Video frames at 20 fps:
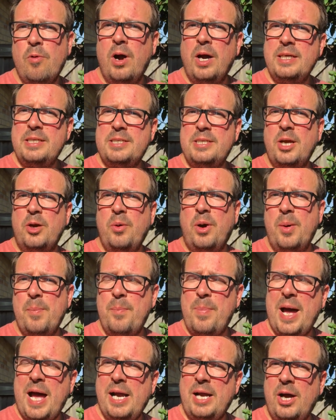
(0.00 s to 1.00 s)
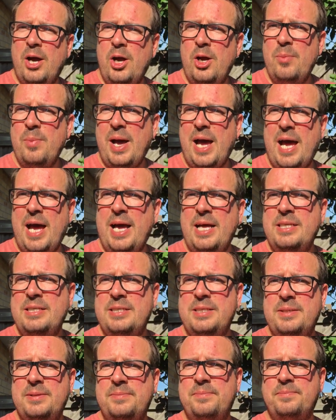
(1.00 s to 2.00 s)
Right, so I'm back home
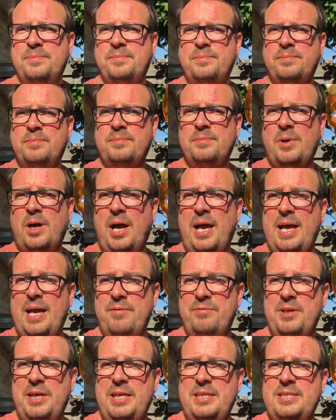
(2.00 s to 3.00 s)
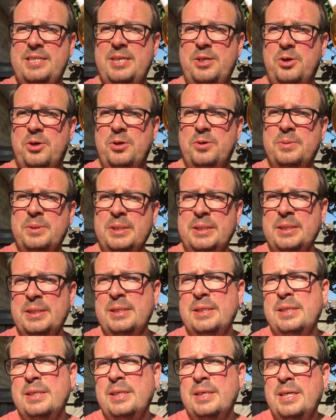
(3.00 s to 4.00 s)
and I have the linseed oil.
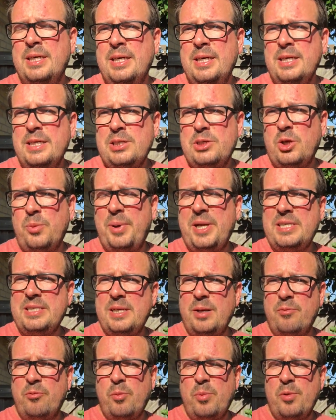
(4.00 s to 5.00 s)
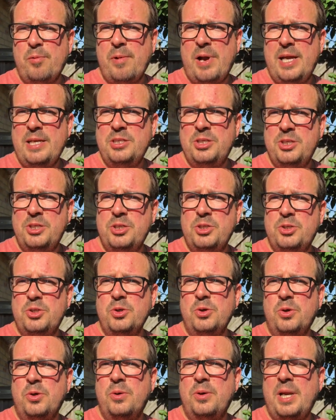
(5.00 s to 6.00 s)
So I picked it up from the range as you
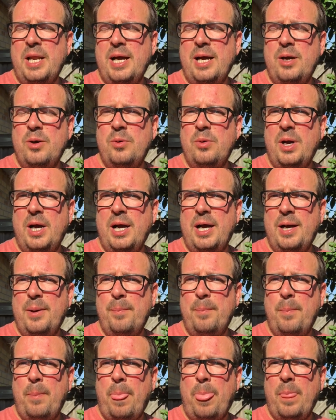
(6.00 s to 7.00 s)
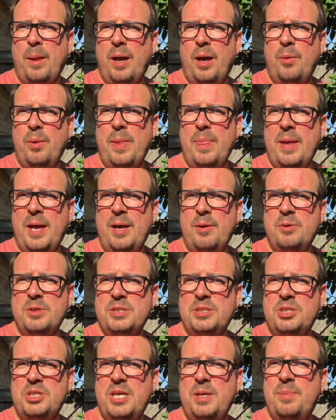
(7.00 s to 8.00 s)
saw. Now, um, I went there, it
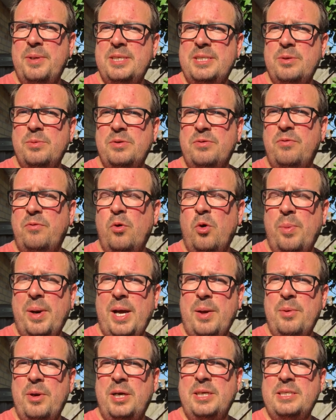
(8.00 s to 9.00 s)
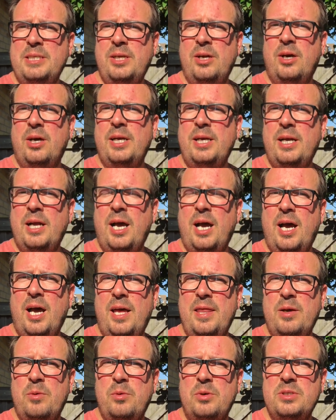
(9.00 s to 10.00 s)
was the cheapest, it was £4.99.
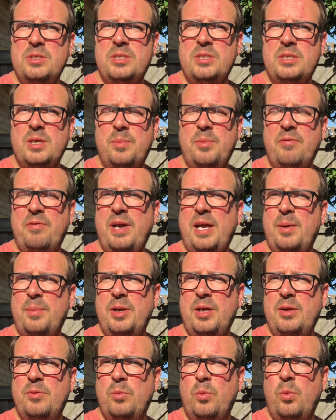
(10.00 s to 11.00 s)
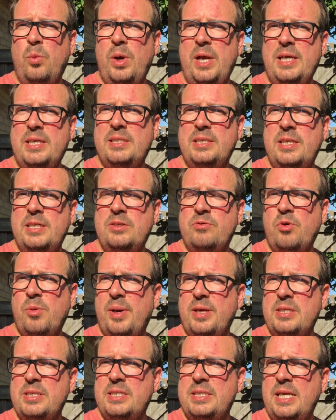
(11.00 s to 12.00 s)
Uh, there was some available at Wickes's for
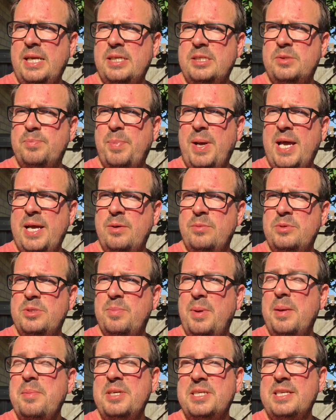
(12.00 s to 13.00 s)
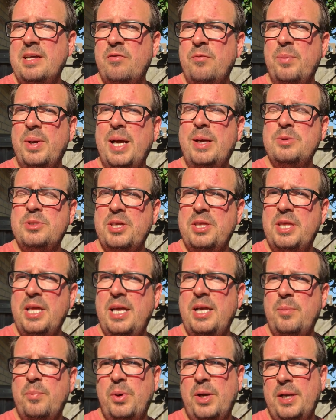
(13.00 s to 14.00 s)
about £6, maybe £7 I
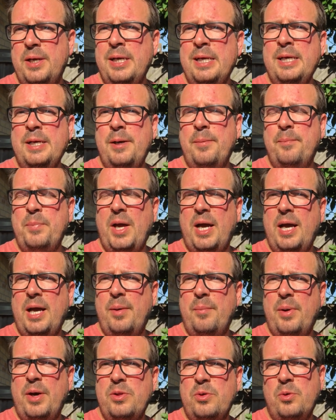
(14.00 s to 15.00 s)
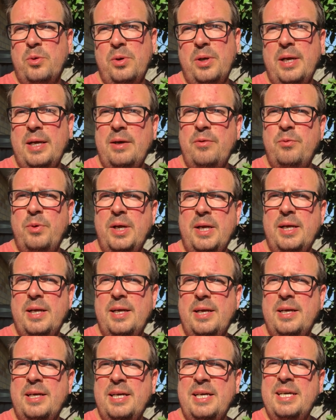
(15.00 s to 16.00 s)
think, but um, I thought, look, if we're
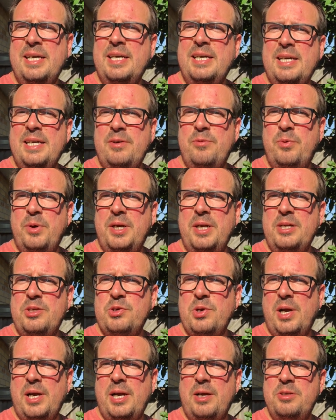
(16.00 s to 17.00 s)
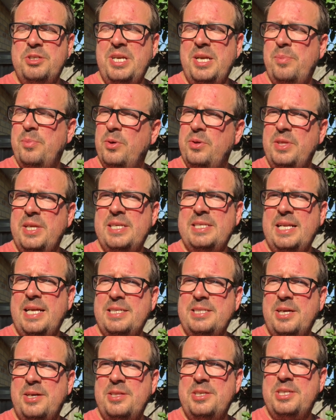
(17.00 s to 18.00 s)
gonna if we're going to try and go cheap on this,
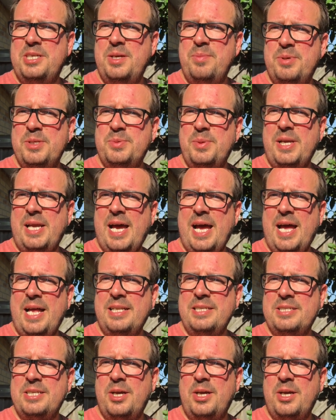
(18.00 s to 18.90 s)
let's go the cheapest we can.